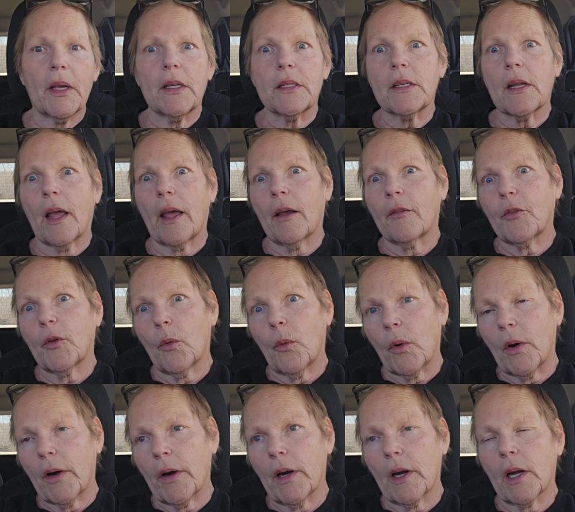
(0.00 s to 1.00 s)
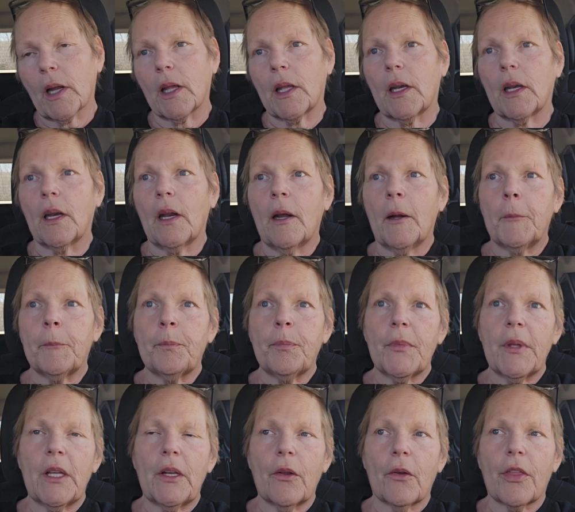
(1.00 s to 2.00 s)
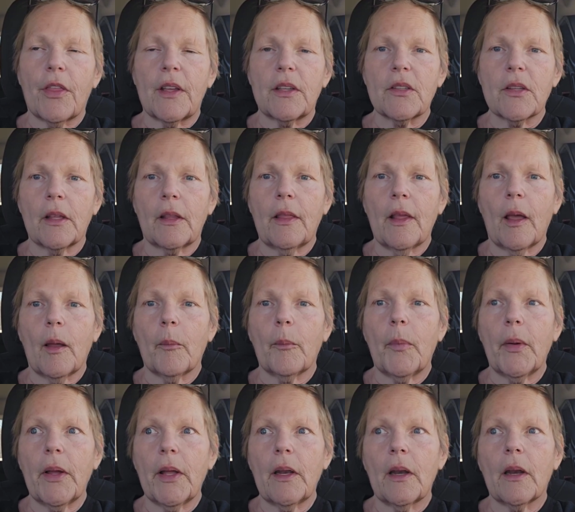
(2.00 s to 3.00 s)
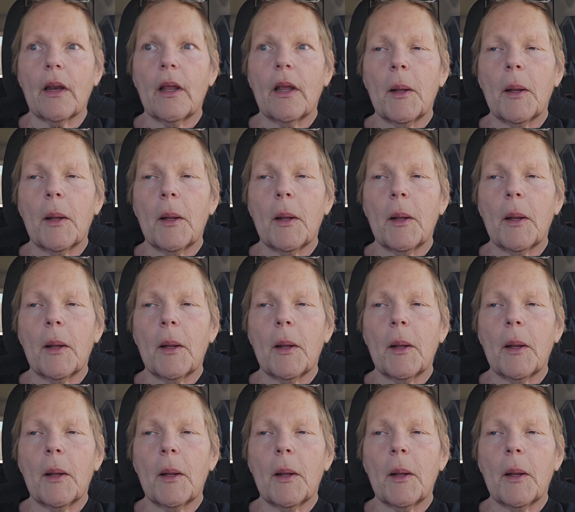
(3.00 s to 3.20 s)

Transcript: because I have to work and, things like that. But,